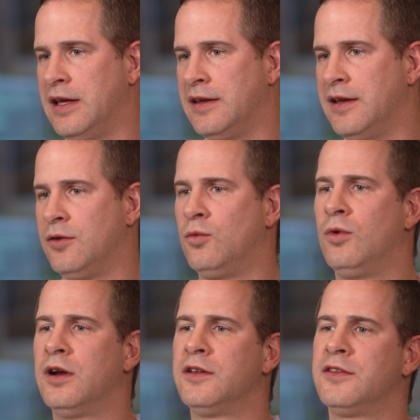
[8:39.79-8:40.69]
And then
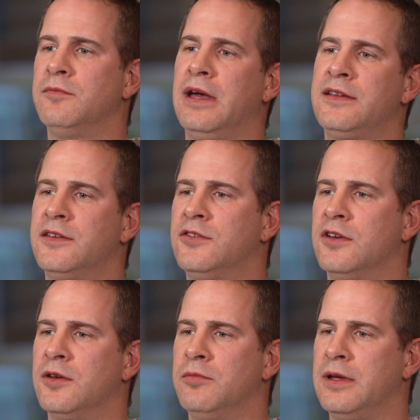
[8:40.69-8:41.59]
what is the message
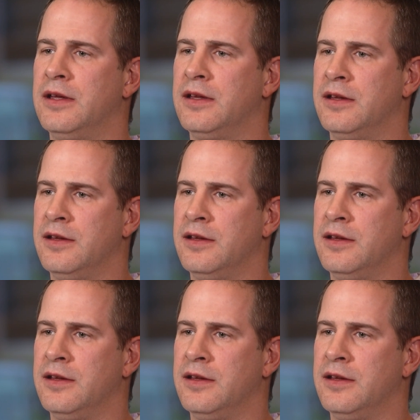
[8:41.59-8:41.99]
going to be